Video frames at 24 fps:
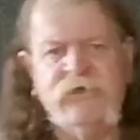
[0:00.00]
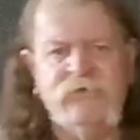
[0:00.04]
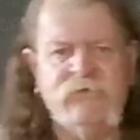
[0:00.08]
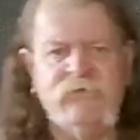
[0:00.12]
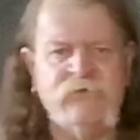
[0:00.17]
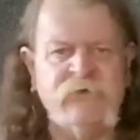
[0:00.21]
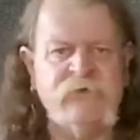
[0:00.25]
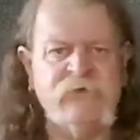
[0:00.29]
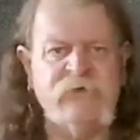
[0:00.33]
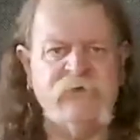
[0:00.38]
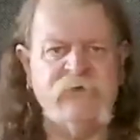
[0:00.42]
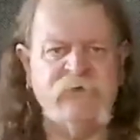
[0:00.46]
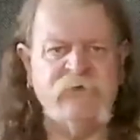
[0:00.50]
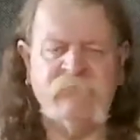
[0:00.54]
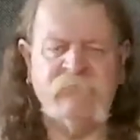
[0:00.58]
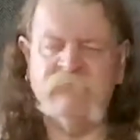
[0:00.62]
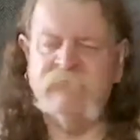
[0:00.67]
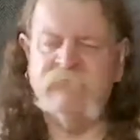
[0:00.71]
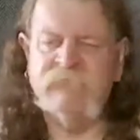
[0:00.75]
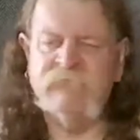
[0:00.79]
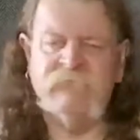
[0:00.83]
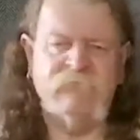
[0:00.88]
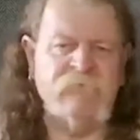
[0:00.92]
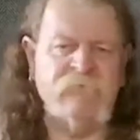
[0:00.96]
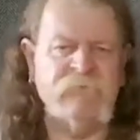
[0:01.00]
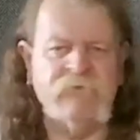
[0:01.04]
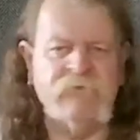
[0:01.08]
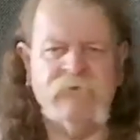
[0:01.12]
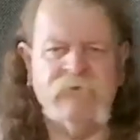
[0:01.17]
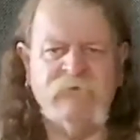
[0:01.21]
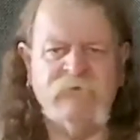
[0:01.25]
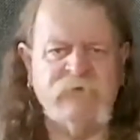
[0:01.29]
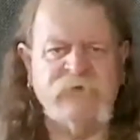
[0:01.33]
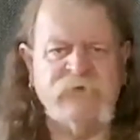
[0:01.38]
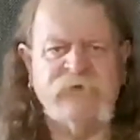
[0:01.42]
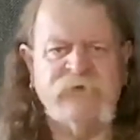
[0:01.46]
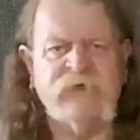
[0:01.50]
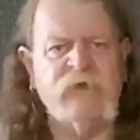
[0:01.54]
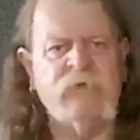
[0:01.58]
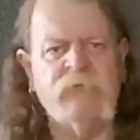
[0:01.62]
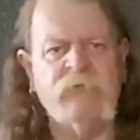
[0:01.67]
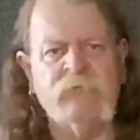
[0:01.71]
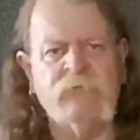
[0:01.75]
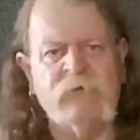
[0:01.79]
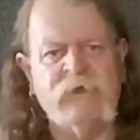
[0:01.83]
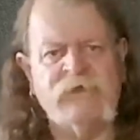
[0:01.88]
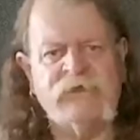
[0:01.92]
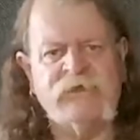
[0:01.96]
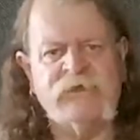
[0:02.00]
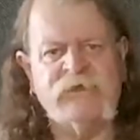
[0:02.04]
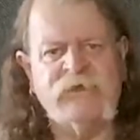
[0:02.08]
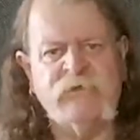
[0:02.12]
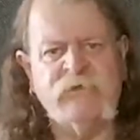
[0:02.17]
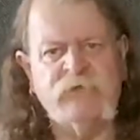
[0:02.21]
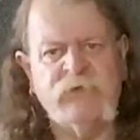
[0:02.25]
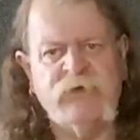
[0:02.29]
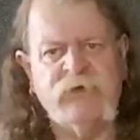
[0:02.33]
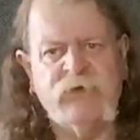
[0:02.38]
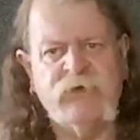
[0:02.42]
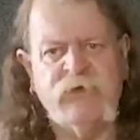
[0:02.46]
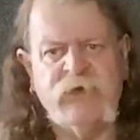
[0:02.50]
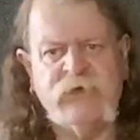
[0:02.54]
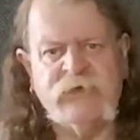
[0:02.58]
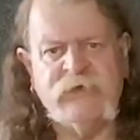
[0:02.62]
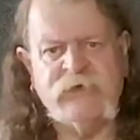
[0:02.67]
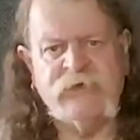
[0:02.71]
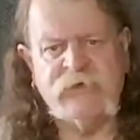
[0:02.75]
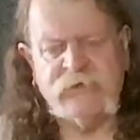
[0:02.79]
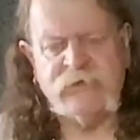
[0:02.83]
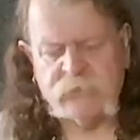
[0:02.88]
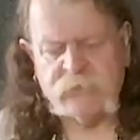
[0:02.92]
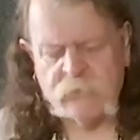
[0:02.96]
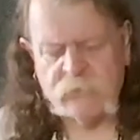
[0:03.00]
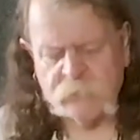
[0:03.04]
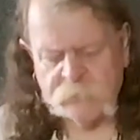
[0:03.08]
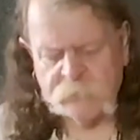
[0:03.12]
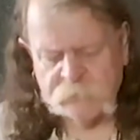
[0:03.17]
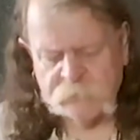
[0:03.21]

It, you could tell plastic when you heat it up.